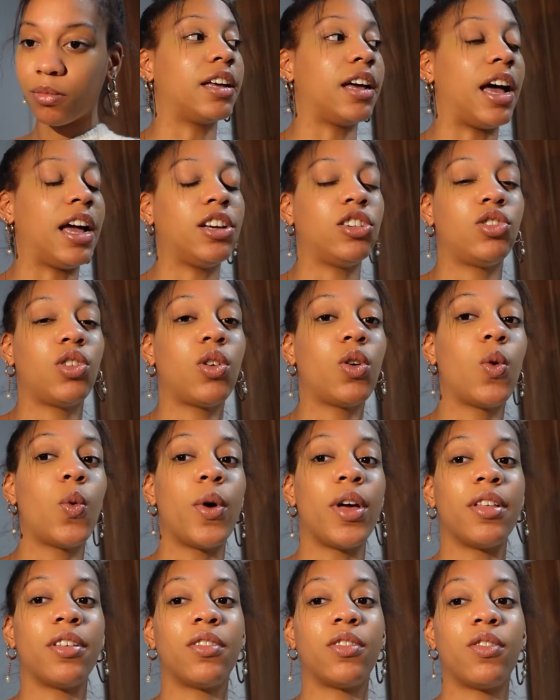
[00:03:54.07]
I struggle
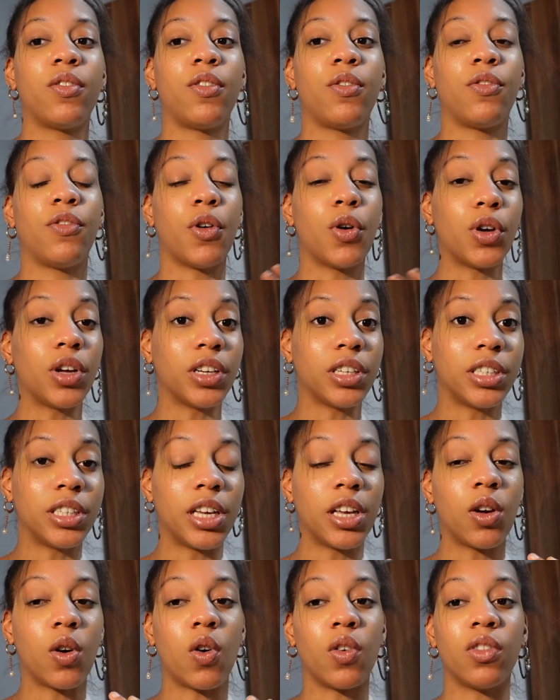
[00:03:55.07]
with
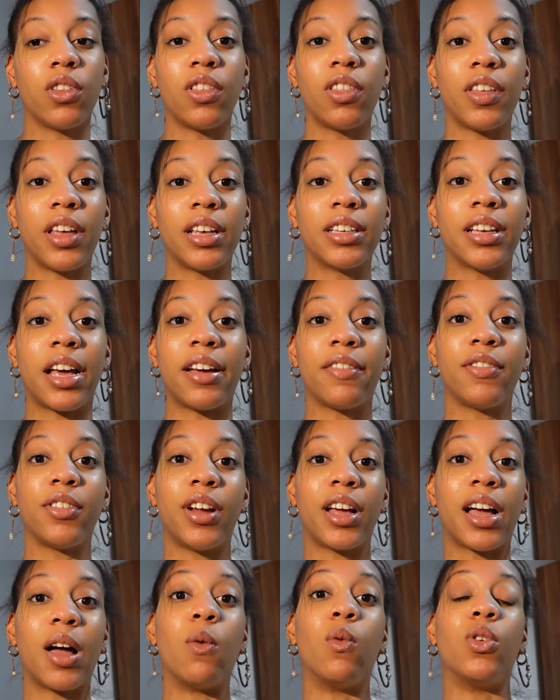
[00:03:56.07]
focusing on things I feel
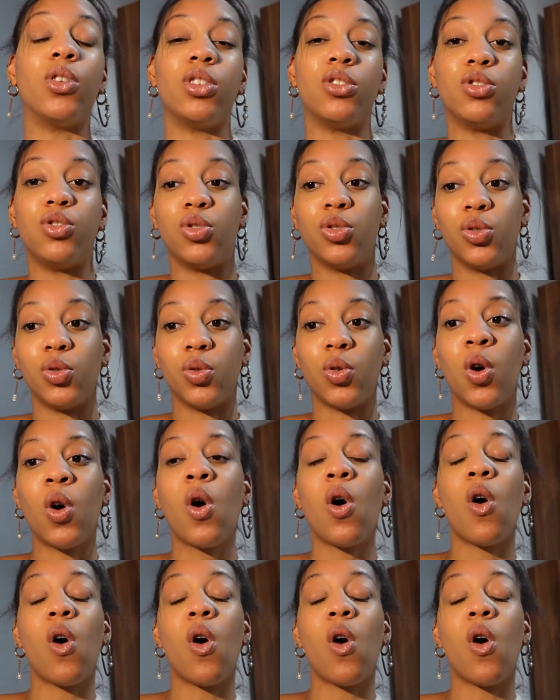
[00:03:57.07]
like I want to do,